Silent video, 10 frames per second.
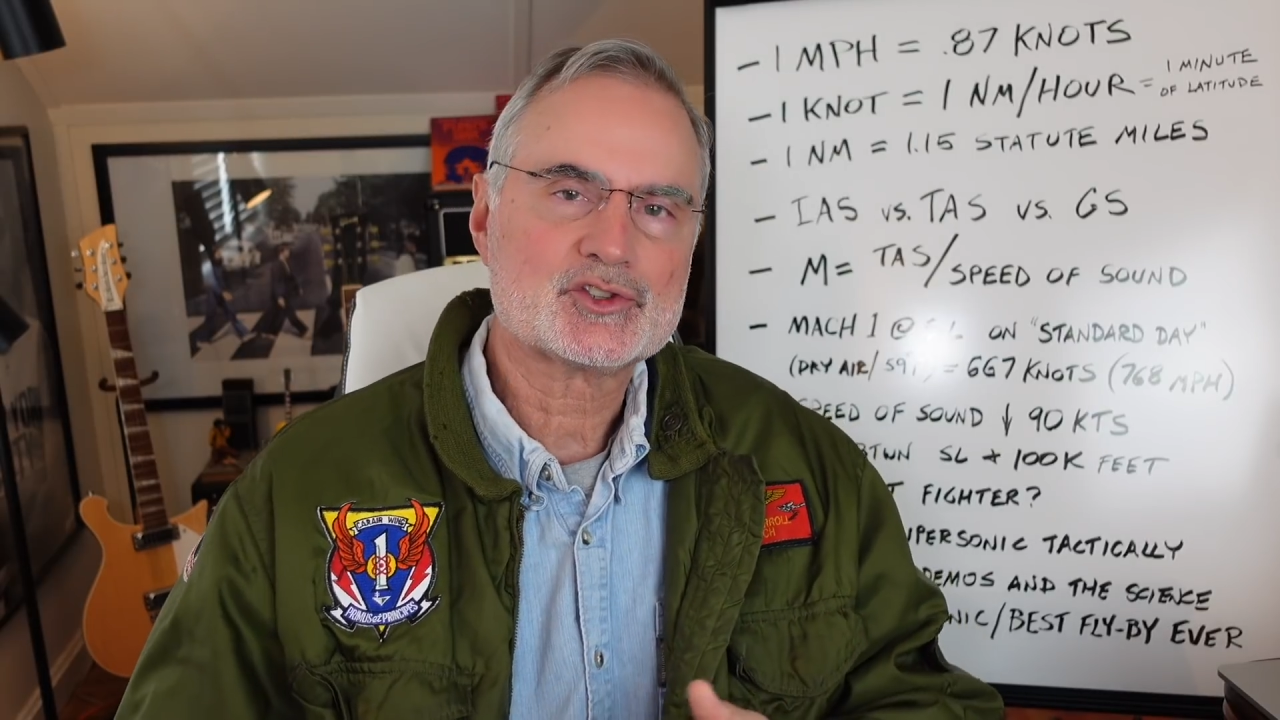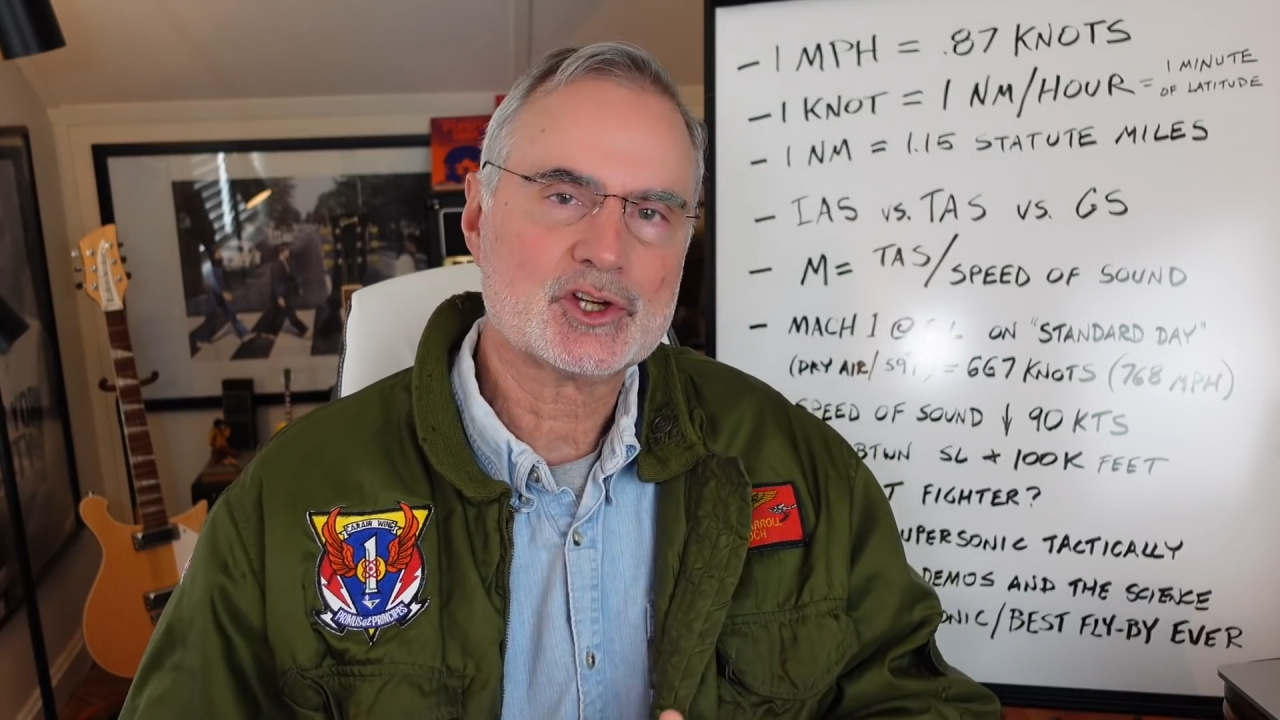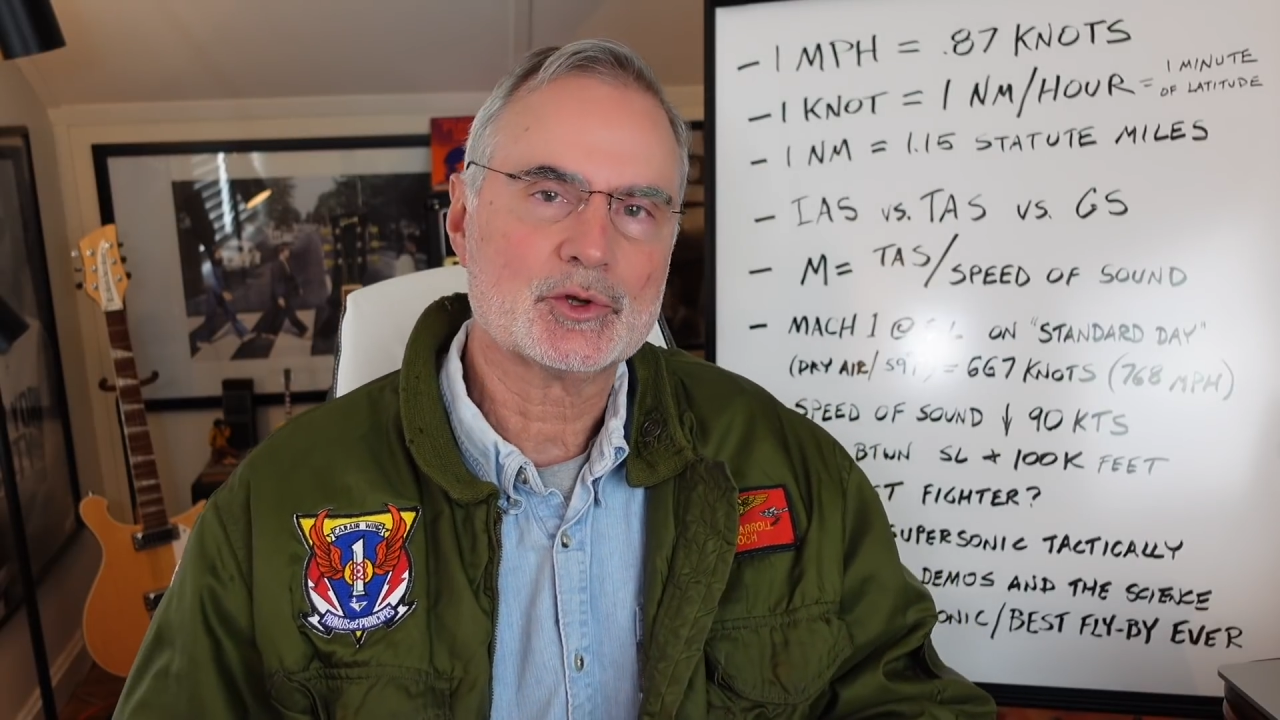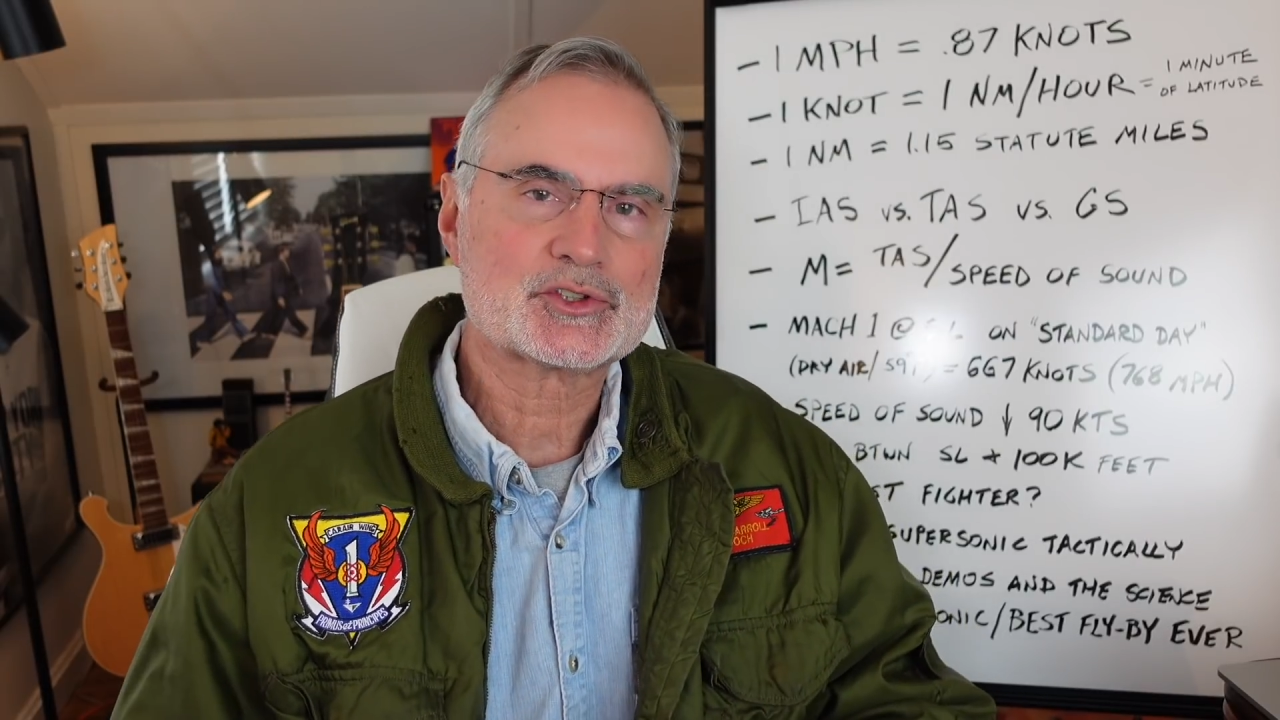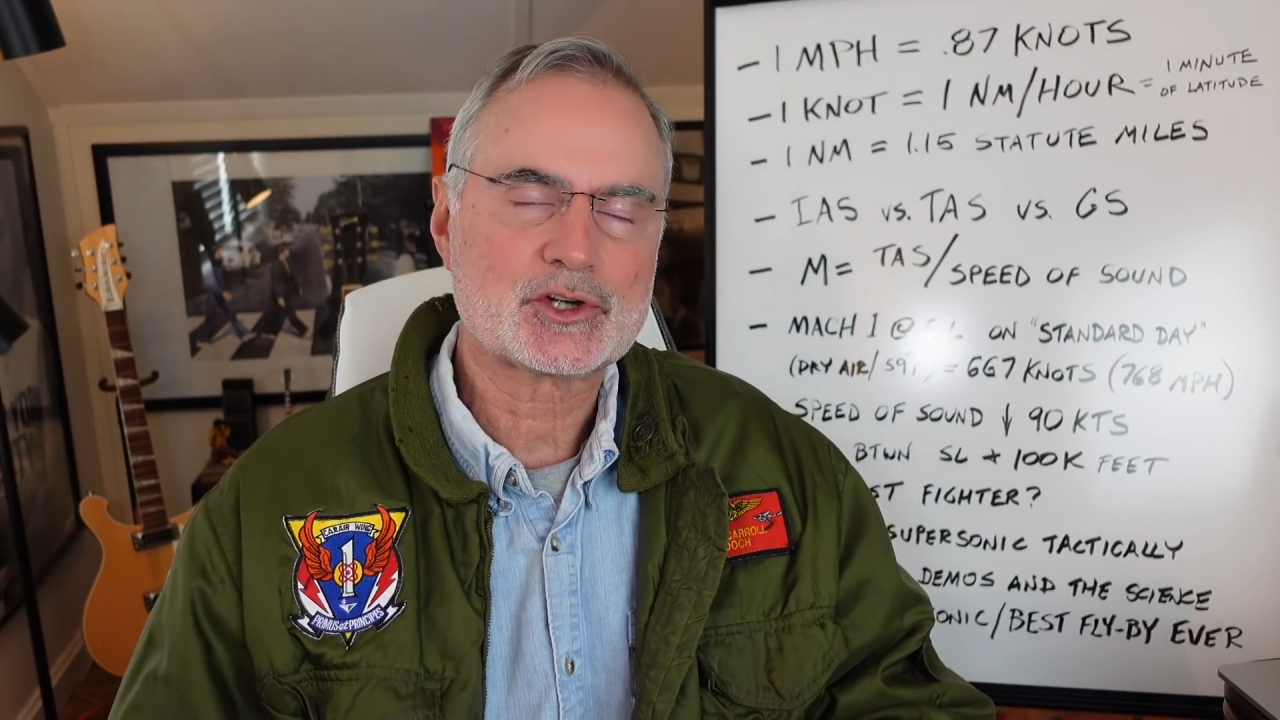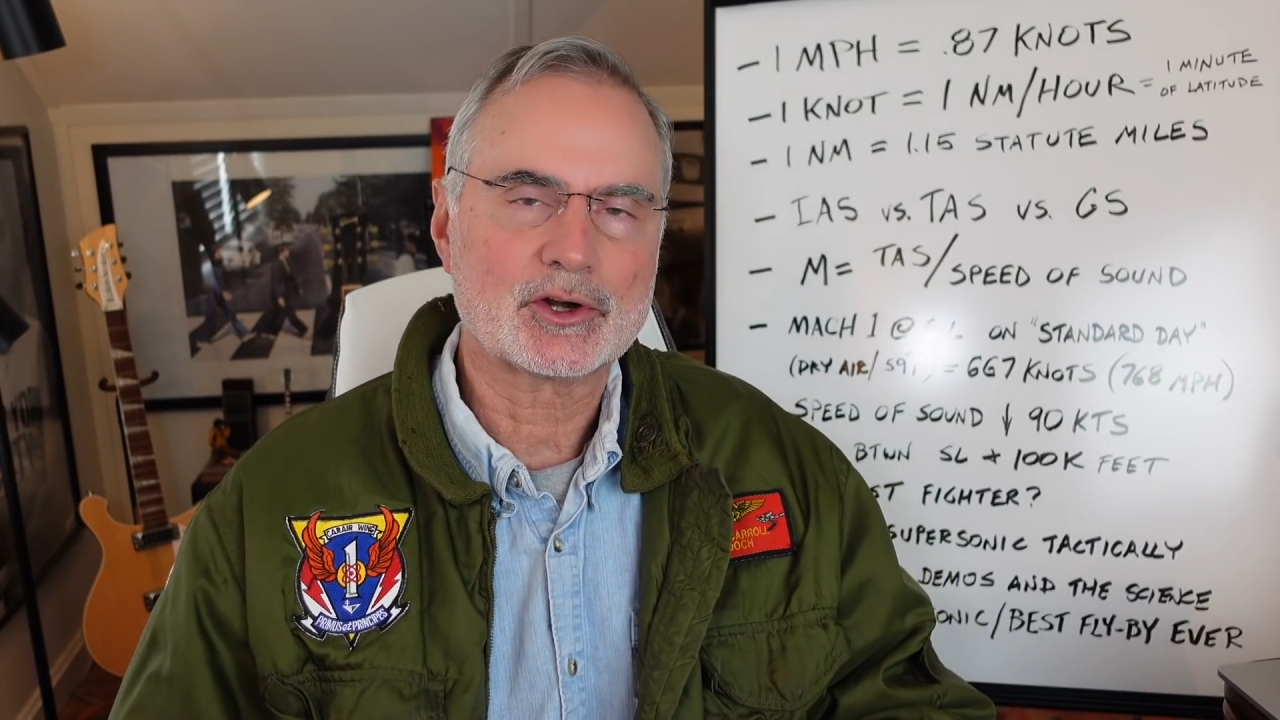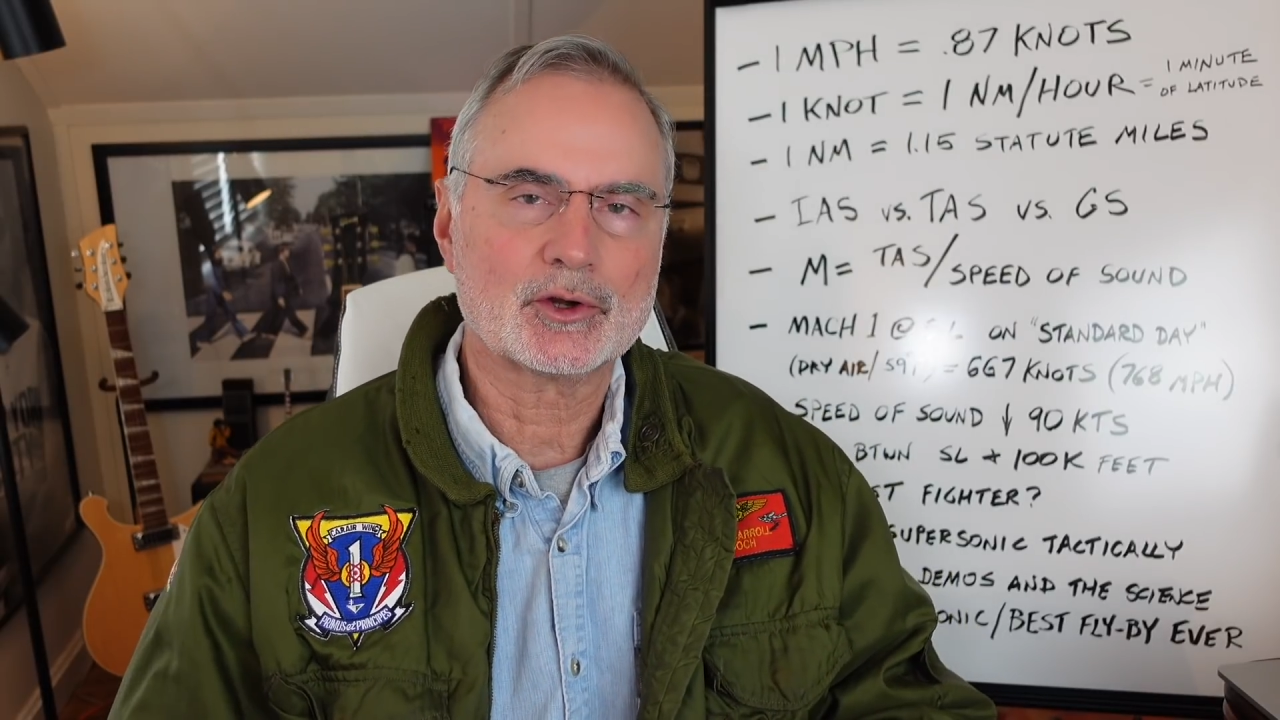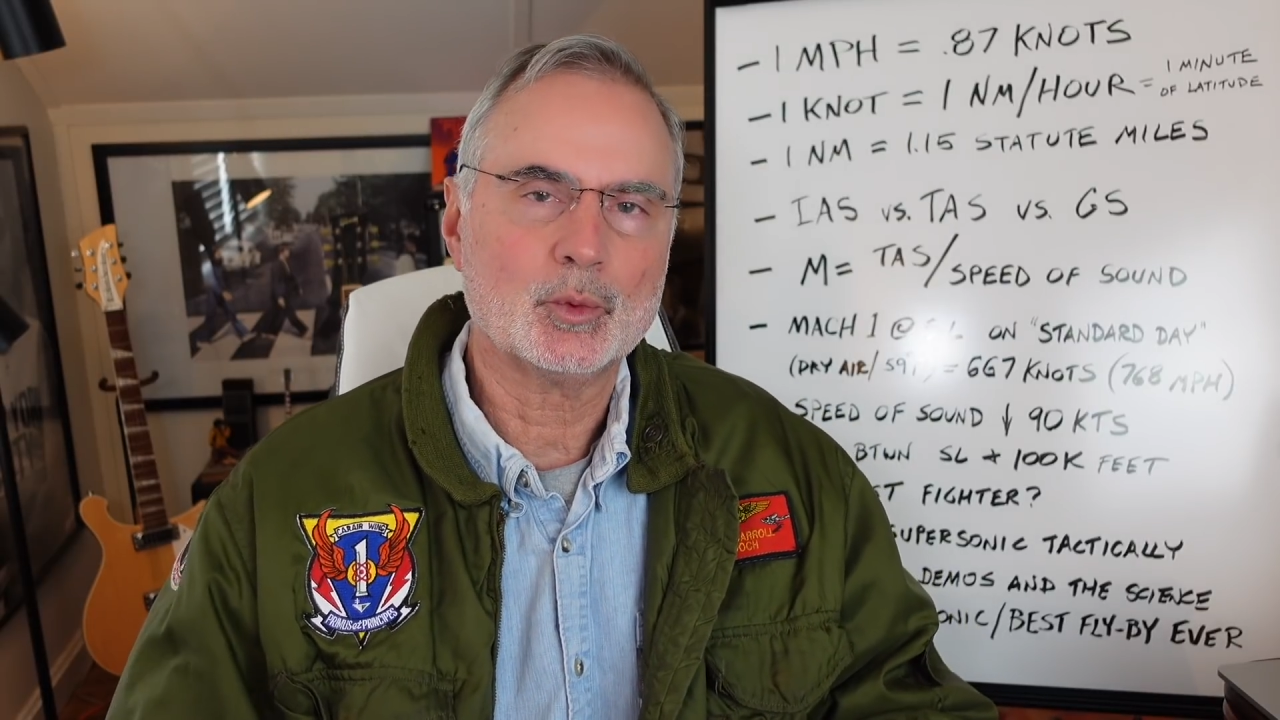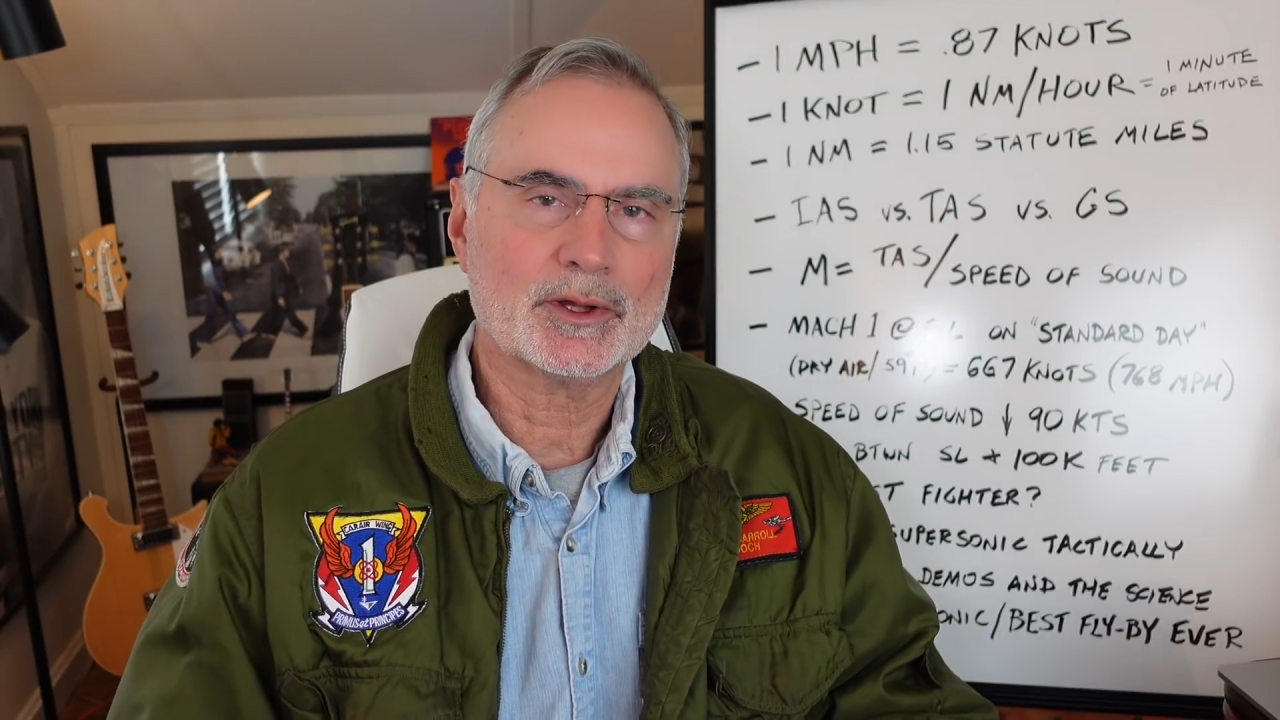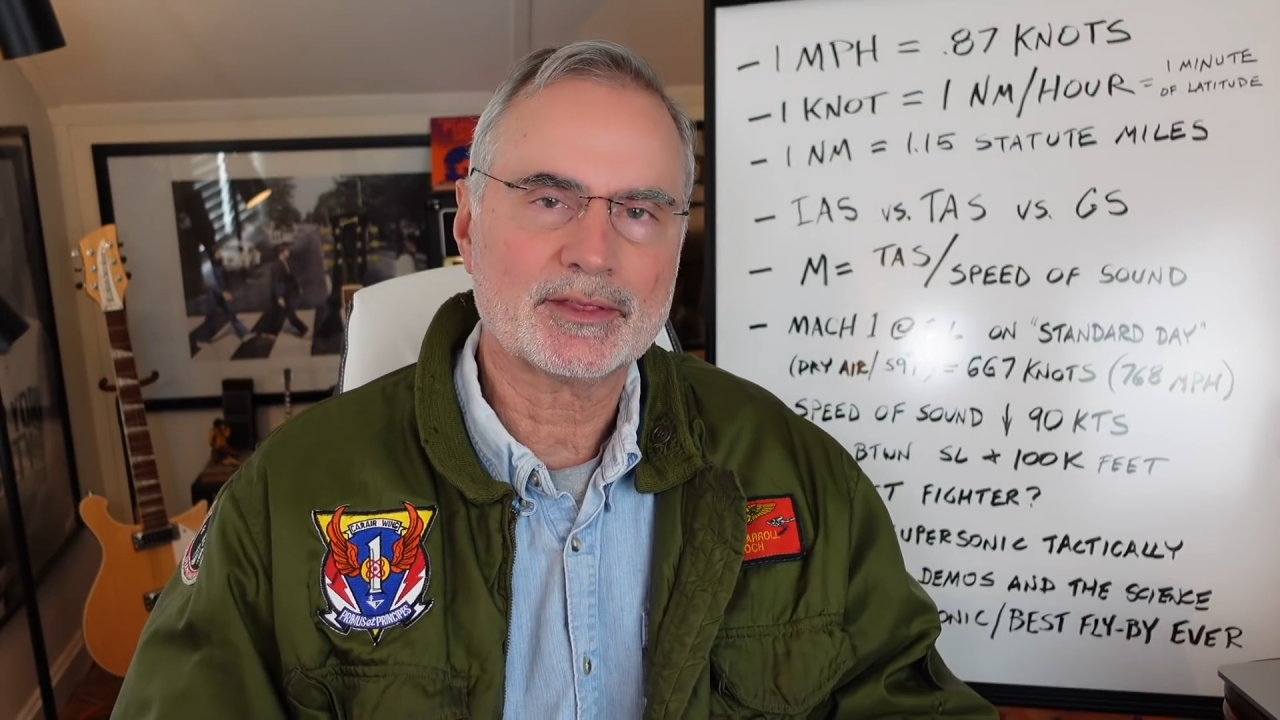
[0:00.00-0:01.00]
show
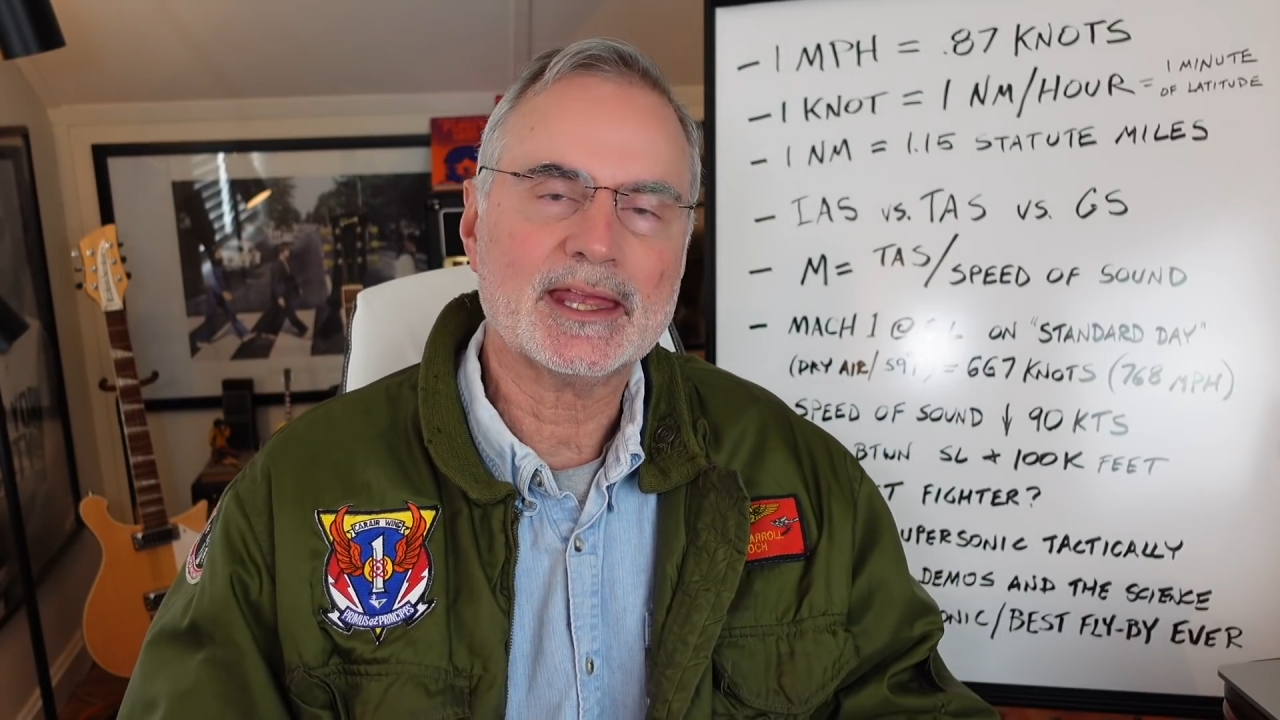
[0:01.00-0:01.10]
started with